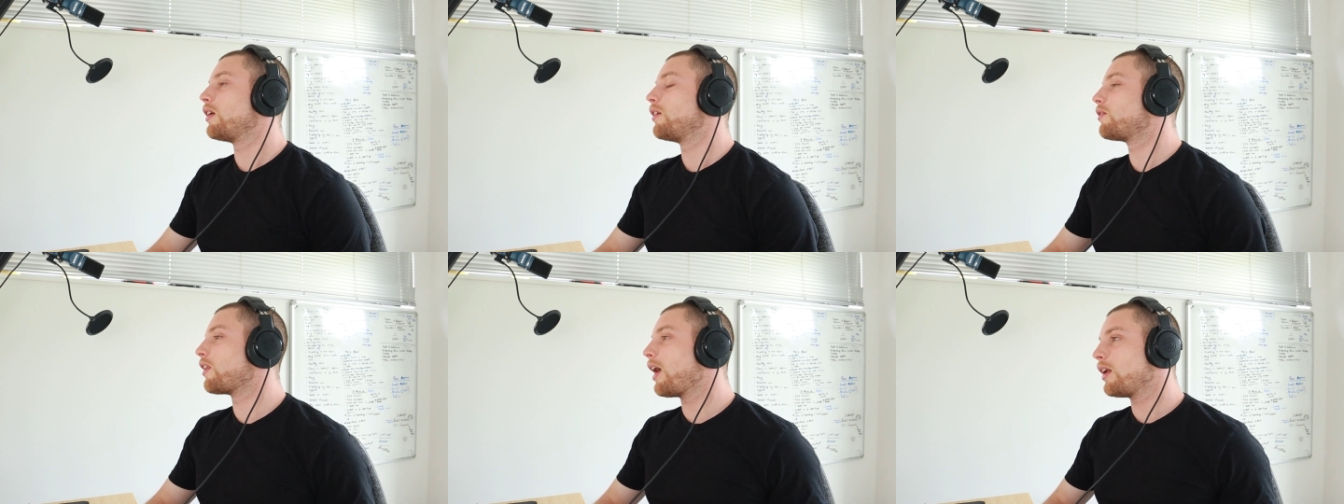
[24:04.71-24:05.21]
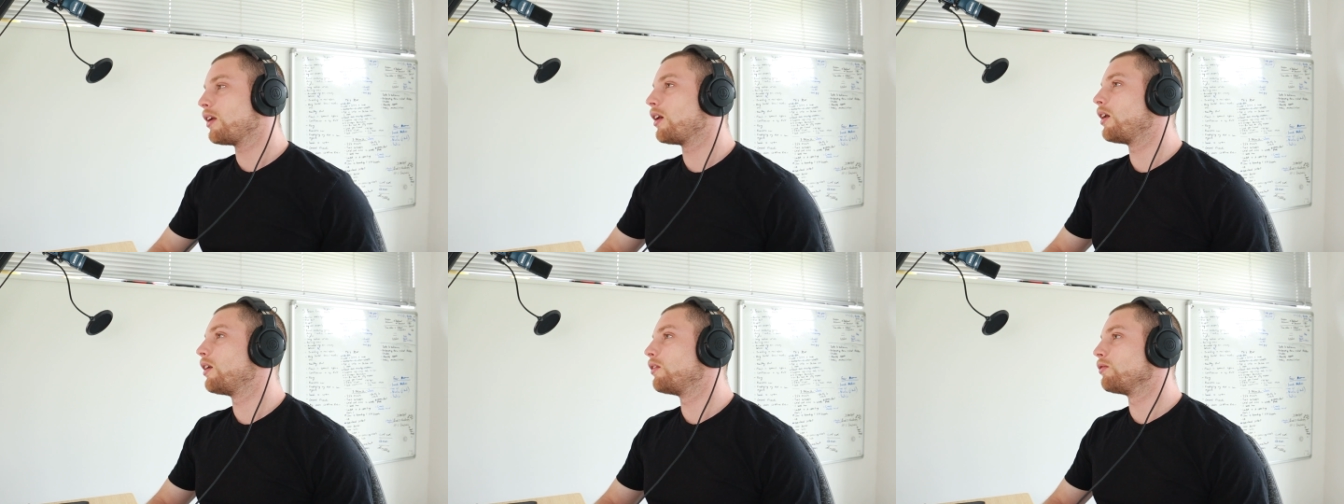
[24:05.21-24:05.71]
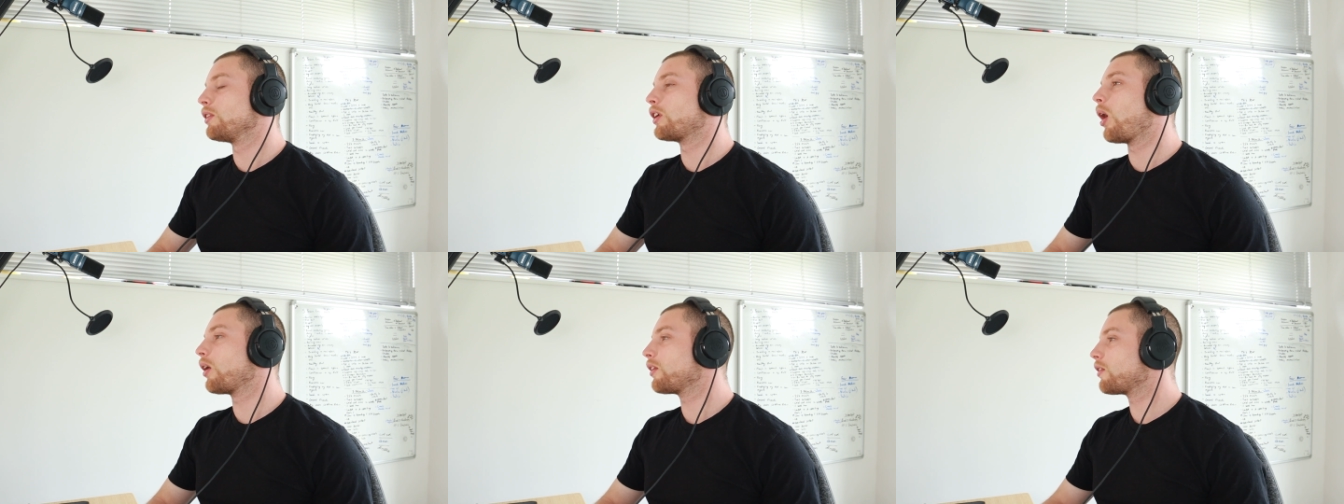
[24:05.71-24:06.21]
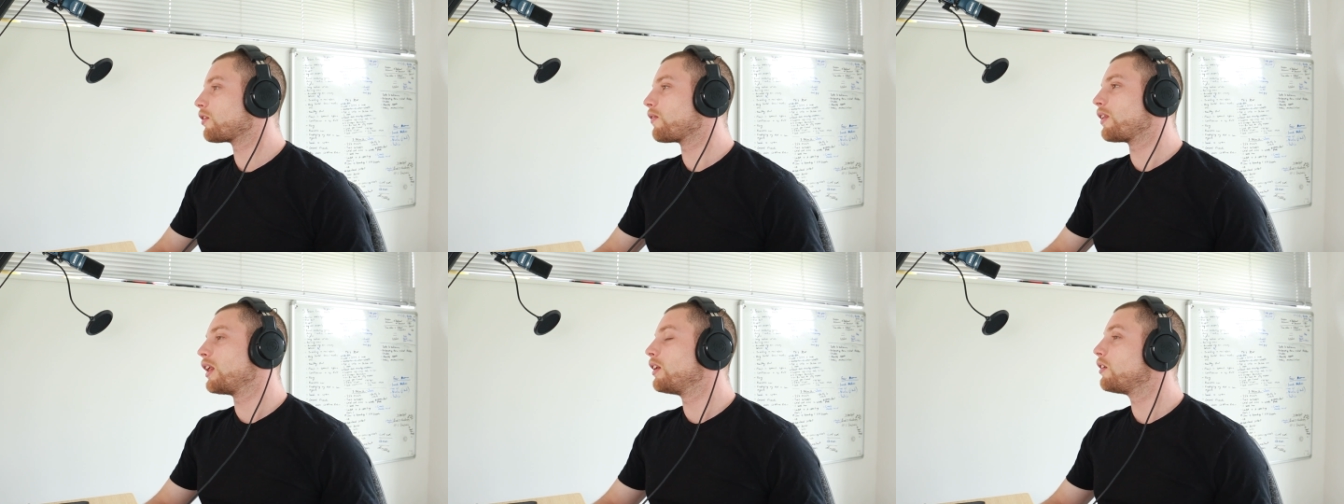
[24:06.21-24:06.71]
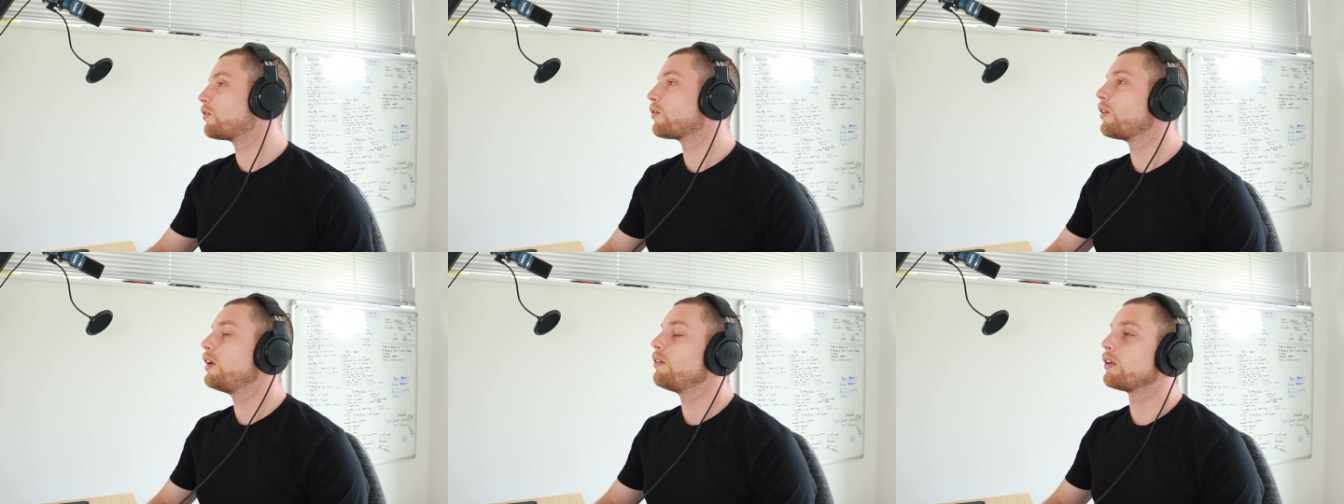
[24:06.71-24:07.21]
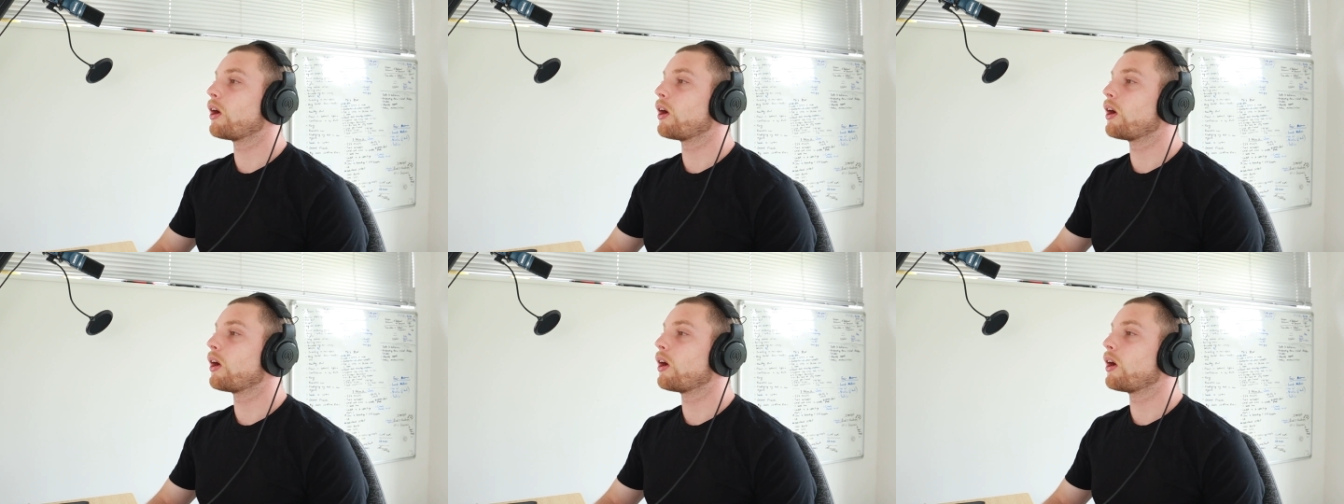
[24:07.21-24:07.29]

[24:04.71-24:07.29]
Is that regardless of the industry,